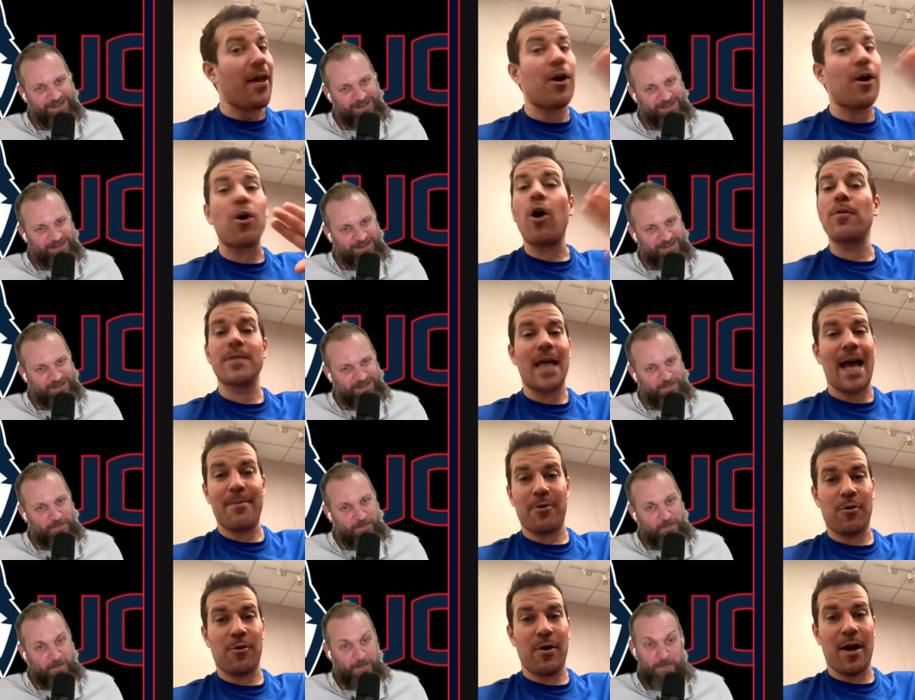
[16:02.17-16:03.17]
Speaker 1: as UConn
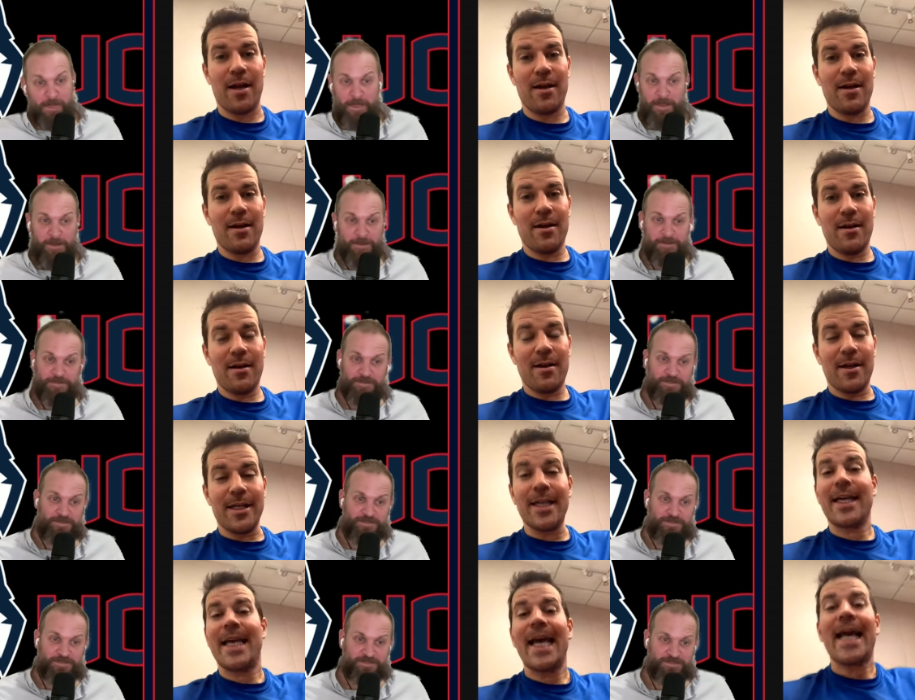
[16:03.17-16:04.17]
is, and they are all time
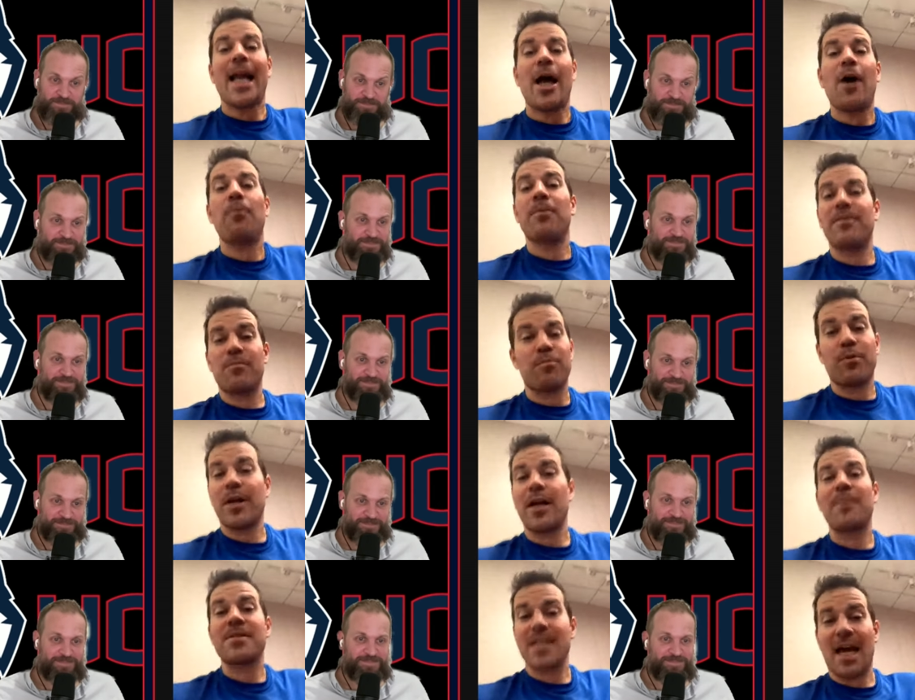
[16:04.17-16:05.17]
great, you
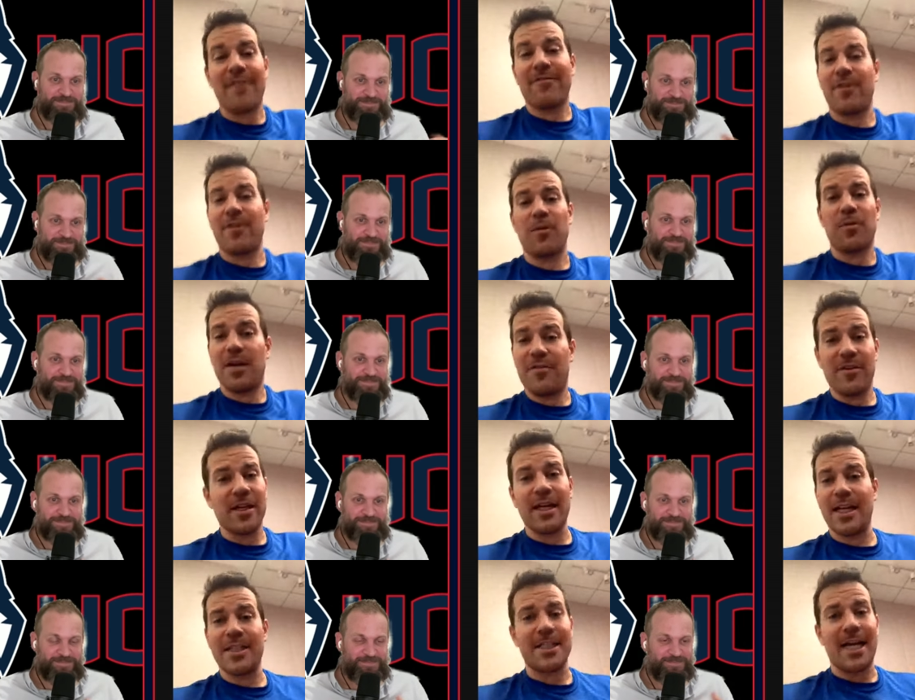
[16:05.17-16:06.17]
can't help but bring up
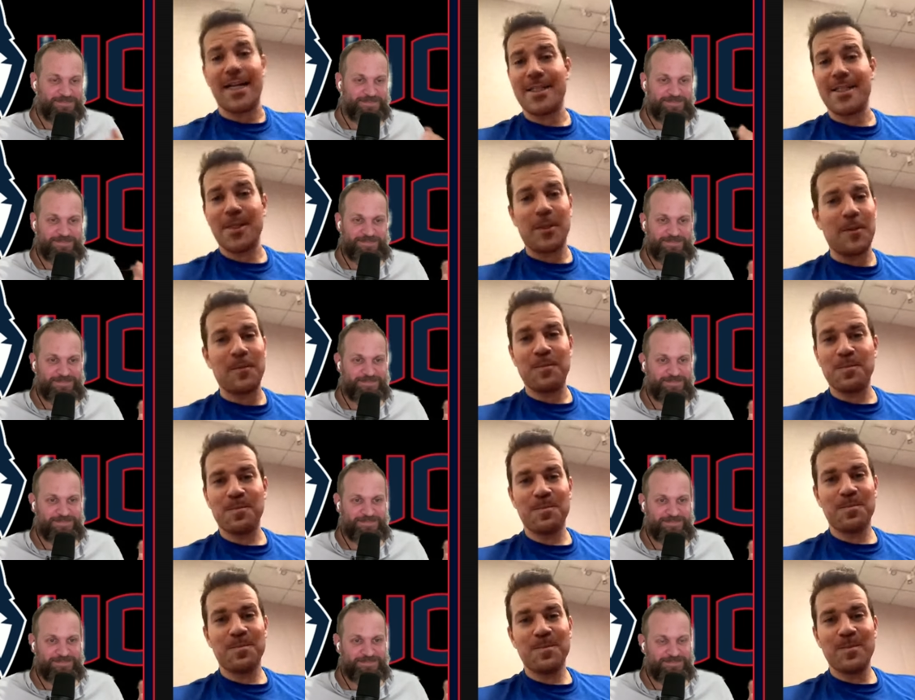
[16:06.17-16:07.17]
Seinfeld whenever you get a chance.
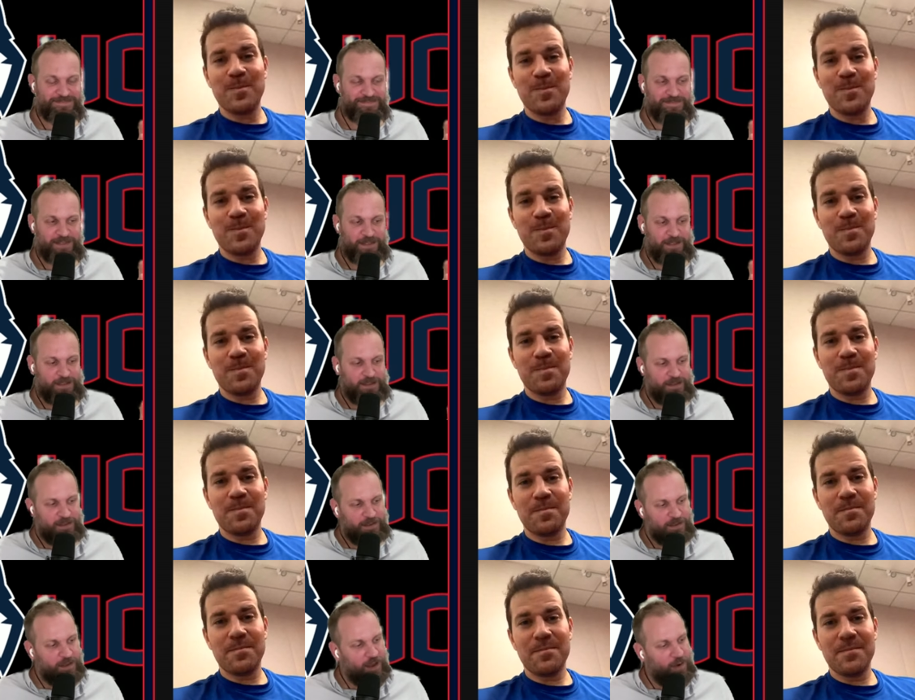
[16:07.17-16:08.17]

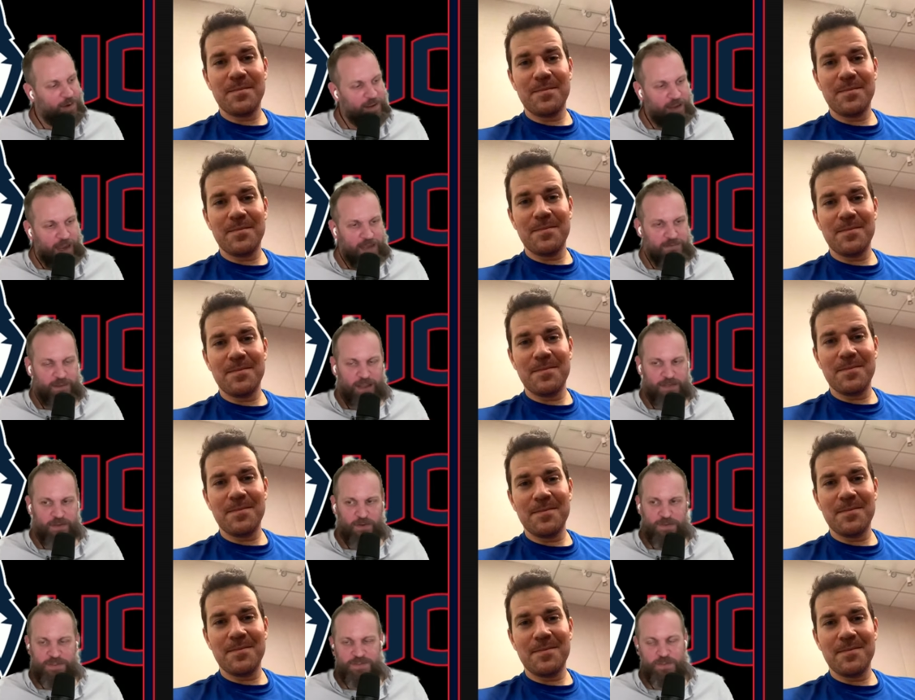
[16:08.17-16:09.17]
Speaker 2: No, I, I, I
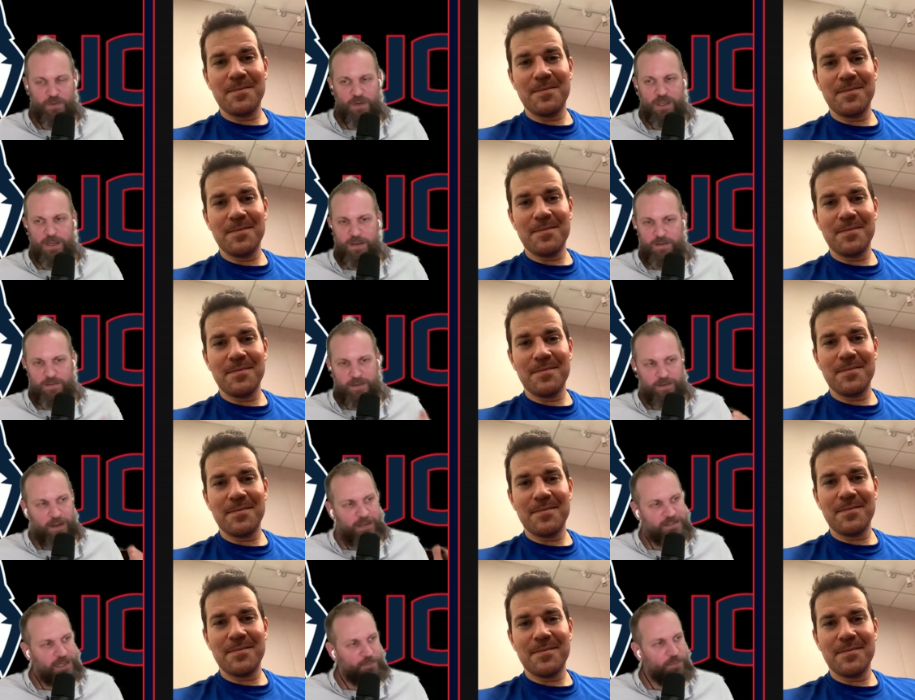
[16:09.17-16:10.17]
don't disagree. And
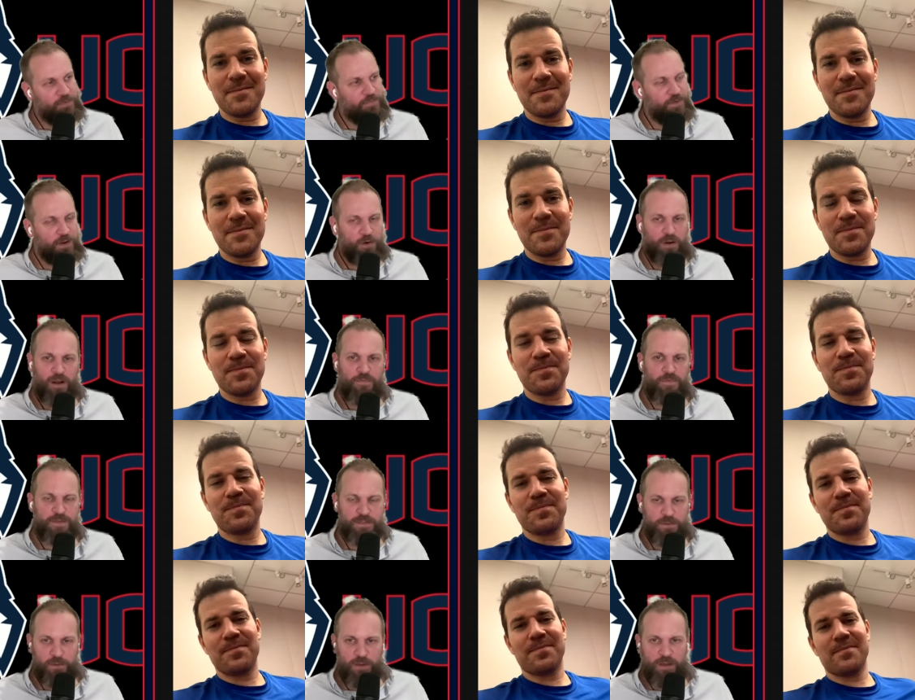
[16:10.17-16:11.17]
anytime we veer off
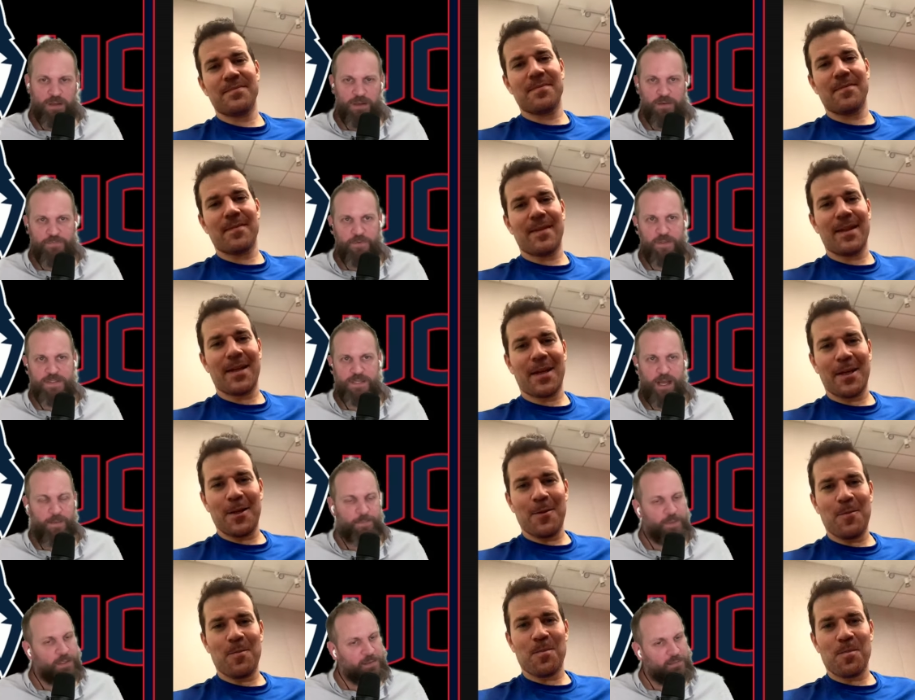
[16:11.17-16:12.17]
into a, a, fun
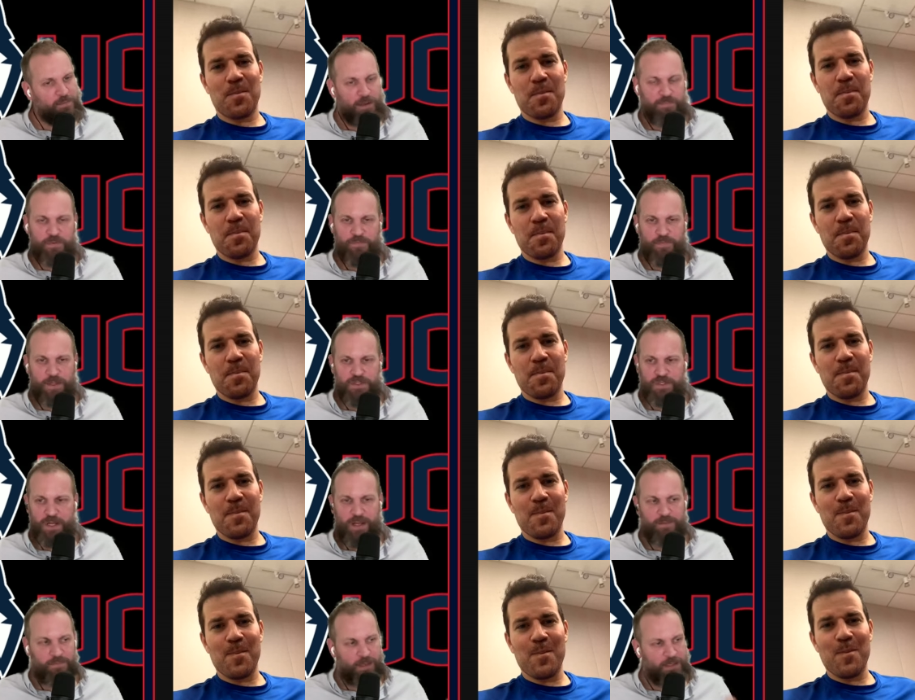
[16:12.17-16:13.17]
topic, we have to flesh it
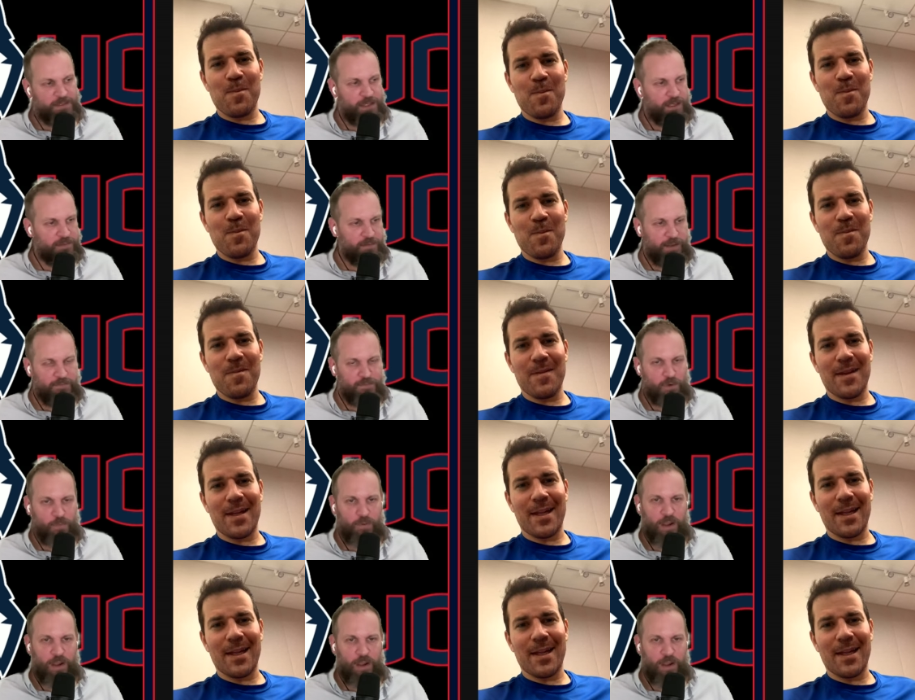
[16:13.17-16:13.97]
out. I I, I have no